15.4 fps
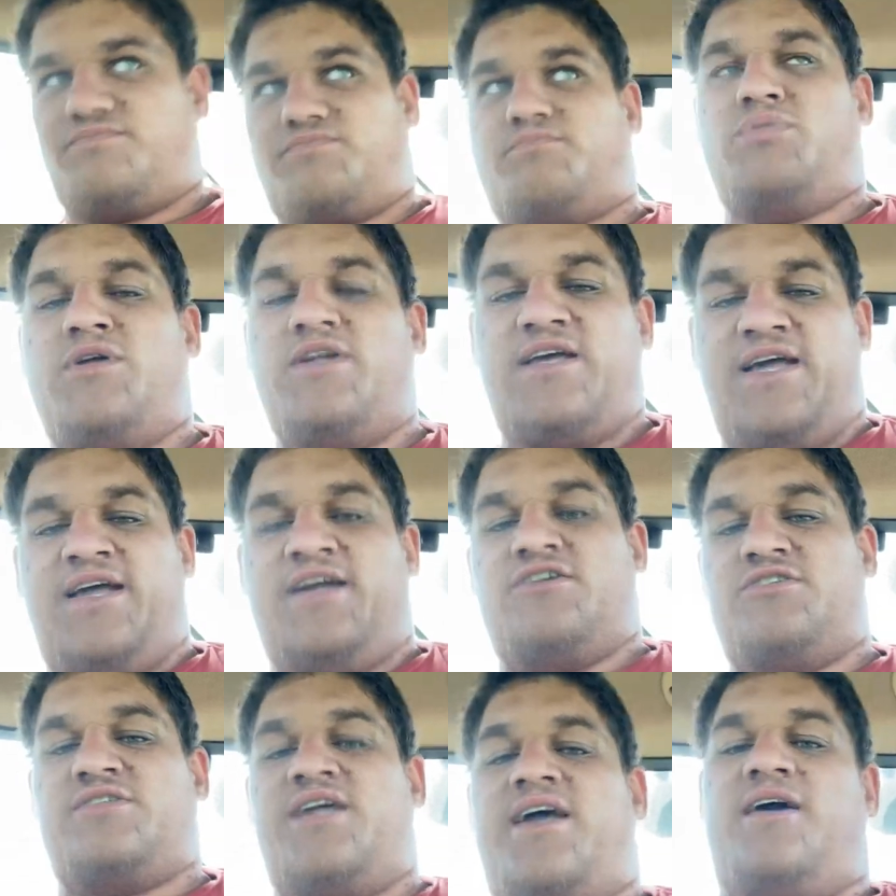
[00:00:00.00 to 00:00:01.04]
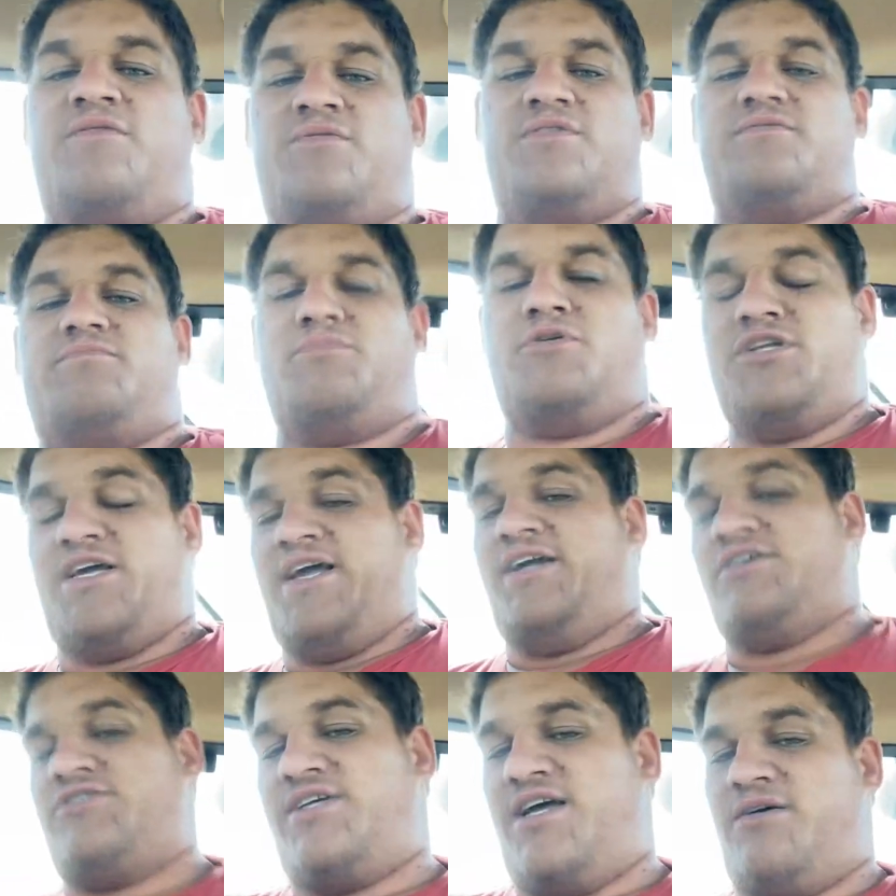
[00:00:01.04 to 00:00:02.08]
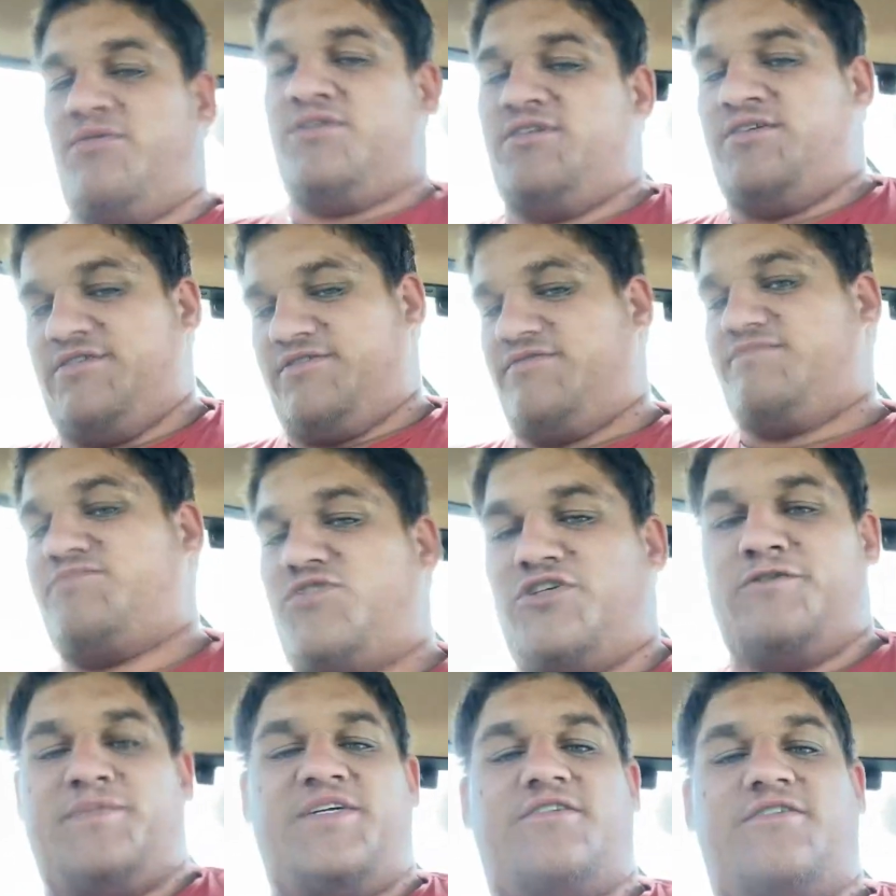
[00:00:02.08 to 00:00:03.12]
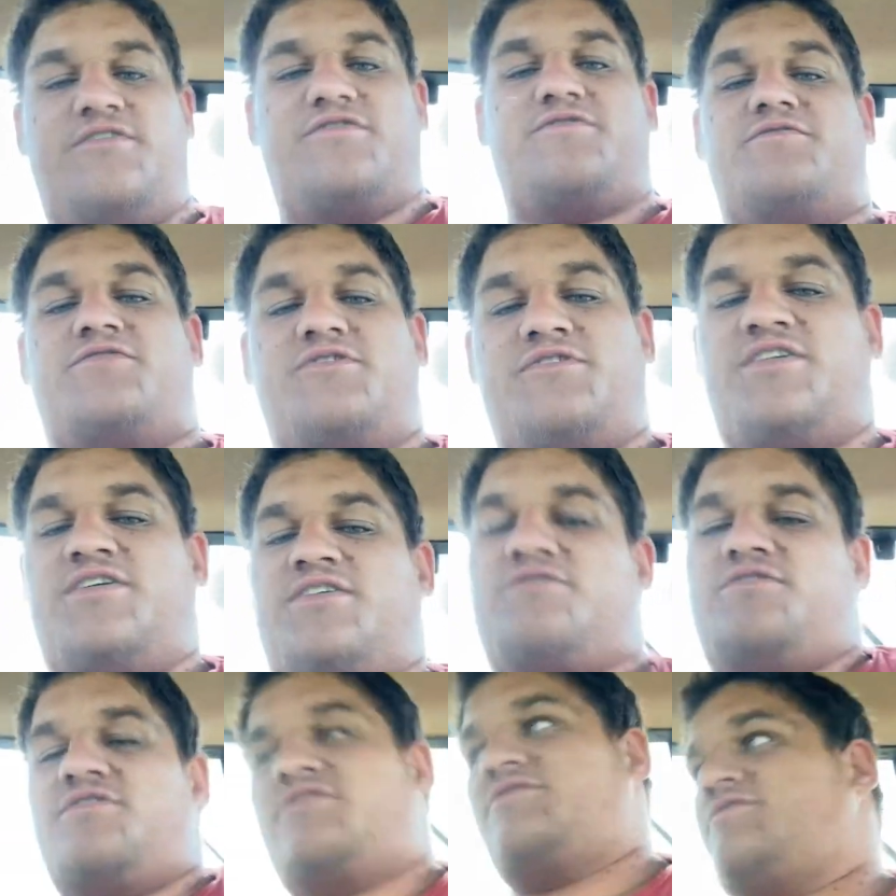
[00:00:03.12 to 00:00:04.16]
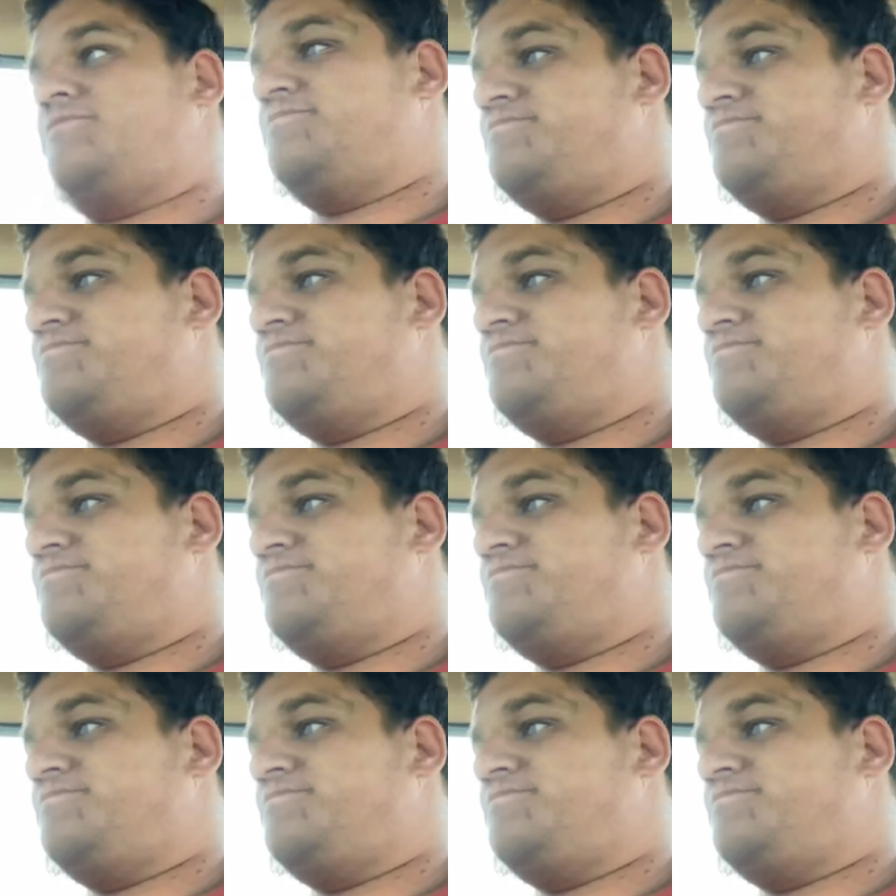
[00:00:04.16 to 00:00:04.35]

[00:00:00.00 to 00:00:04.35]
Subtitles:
put the acres out with the 2 pickers, 2 6-rows.